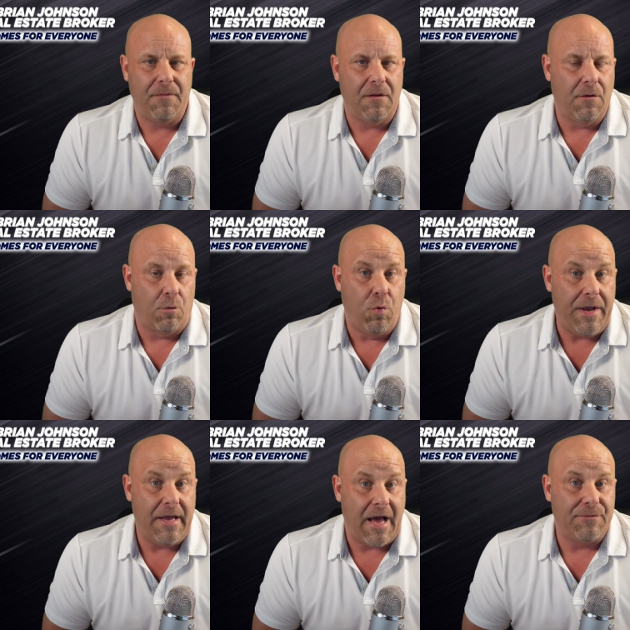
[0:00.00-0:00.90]
or
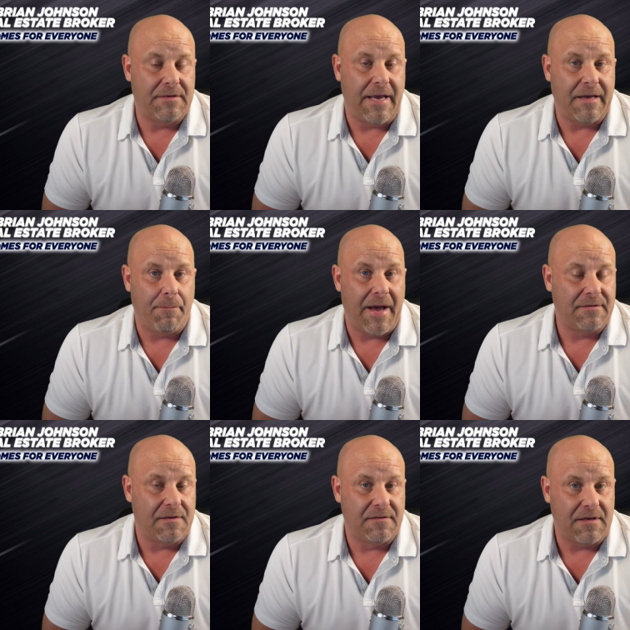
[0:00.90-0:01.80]
we have to take it back
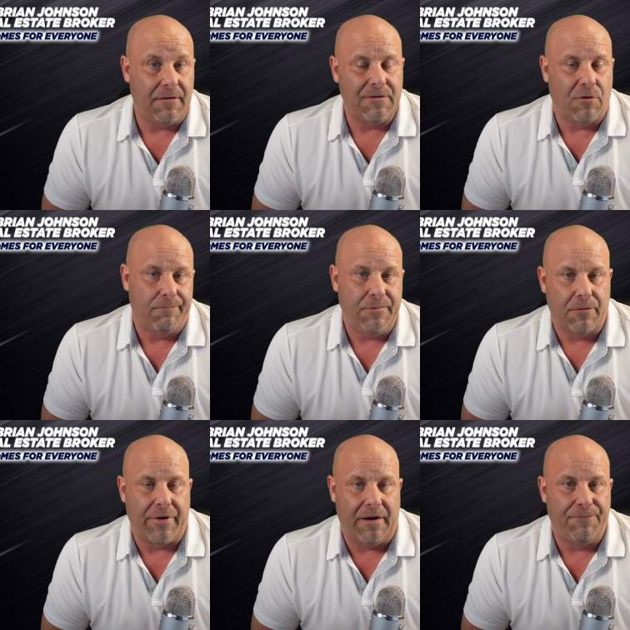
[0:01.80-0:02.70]
to sell it, or, you know,
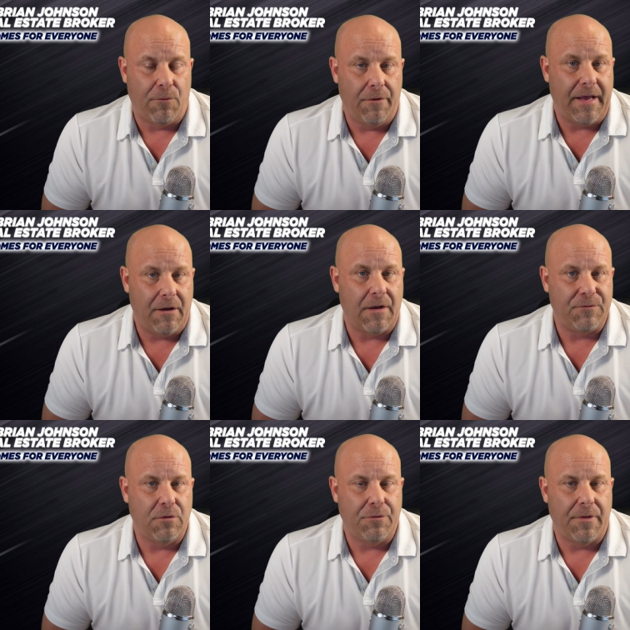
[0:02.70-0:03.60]
ground floor, and they have
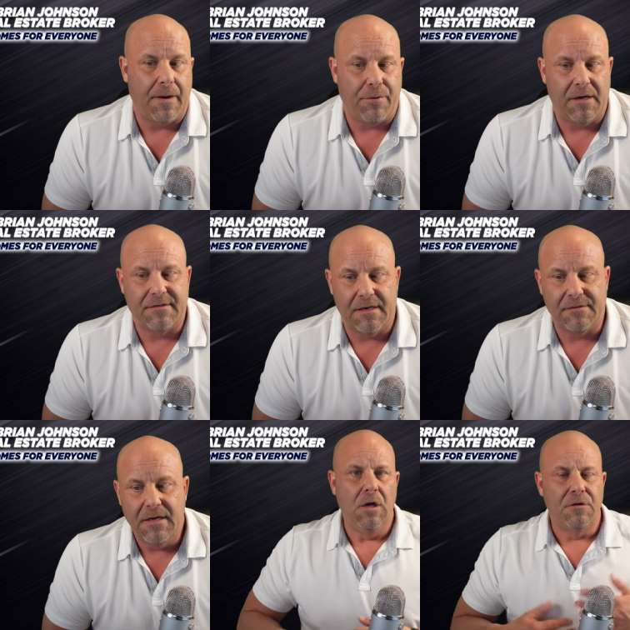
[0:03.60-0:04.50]
to go through that process.
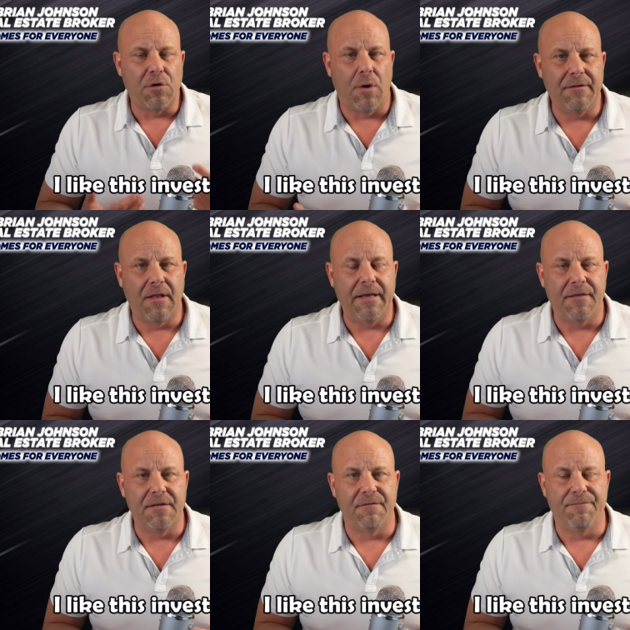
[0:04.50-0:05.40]
So I like
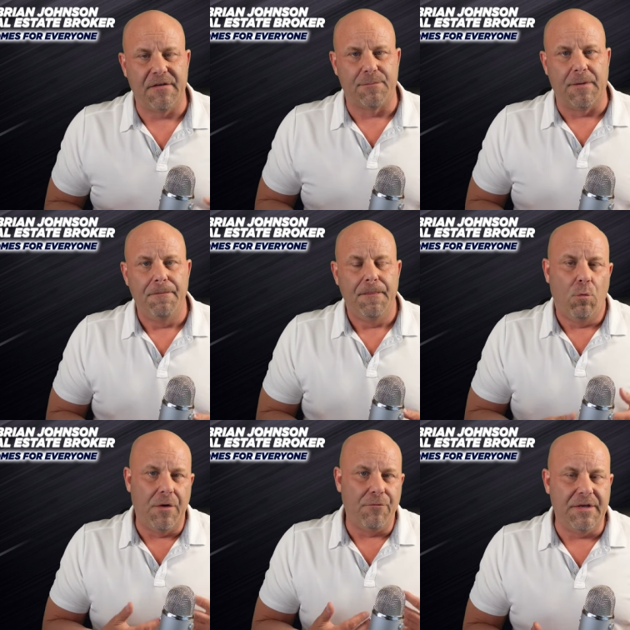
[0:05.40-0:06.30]
this investment.
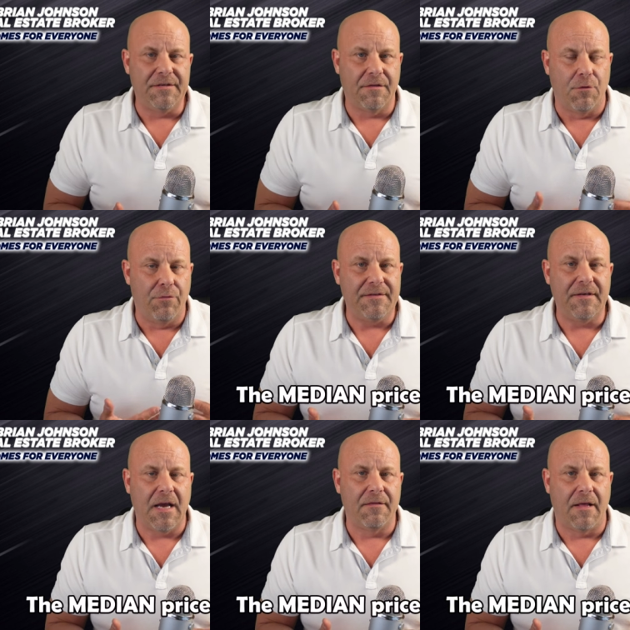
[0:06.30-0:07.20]
One reason, the
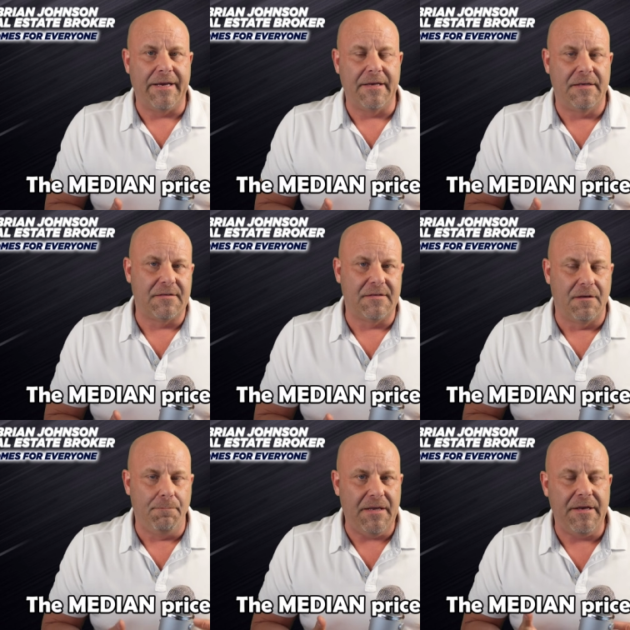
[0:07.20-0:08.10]
reason I like it is because
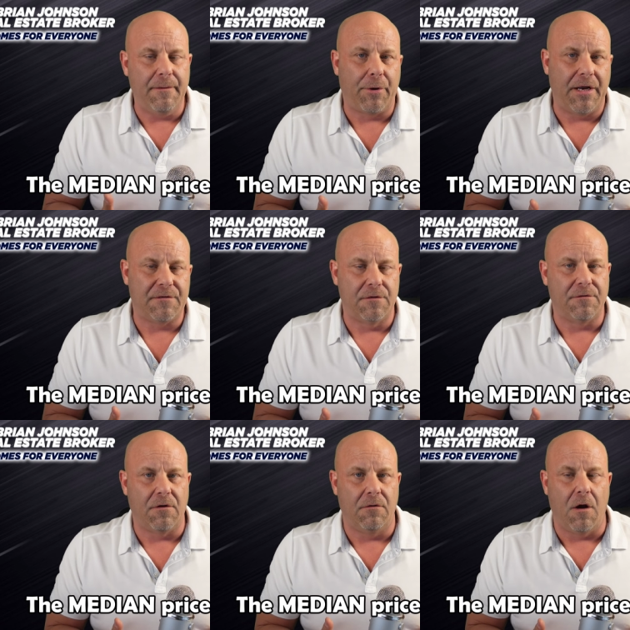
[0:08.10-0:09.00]
the median price is
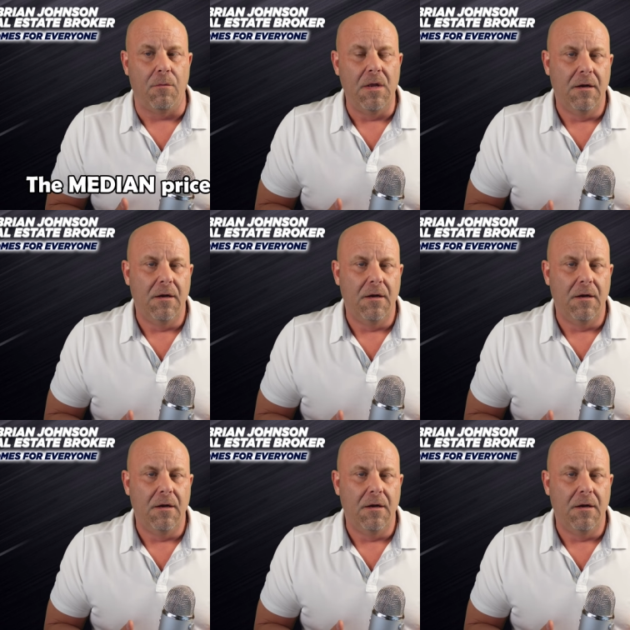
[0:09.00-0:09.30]
so low,